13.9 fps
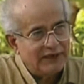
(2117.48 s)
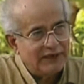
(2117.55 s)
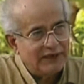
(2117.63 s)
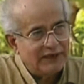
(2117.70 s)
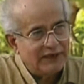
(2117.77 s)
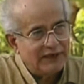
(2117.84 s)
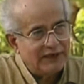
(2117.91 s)

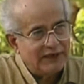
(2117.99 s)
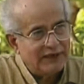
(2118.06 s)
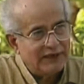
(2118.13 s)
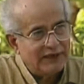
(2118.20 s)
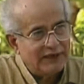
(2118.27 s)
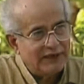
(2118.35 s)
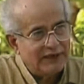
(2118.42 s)

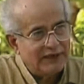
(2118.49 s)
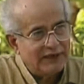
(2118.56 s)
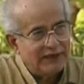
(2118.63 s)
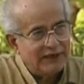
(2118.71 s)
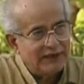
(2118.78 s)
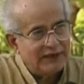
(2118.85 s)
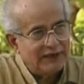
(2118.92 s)

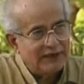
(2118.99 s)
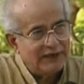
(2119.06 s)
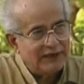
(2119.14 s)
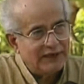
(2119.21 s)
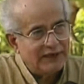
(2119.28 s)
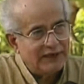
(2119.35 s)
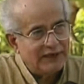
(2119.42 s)

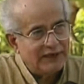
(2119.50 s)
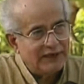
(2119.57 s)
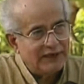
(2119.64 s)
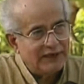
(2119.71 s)
[no speech]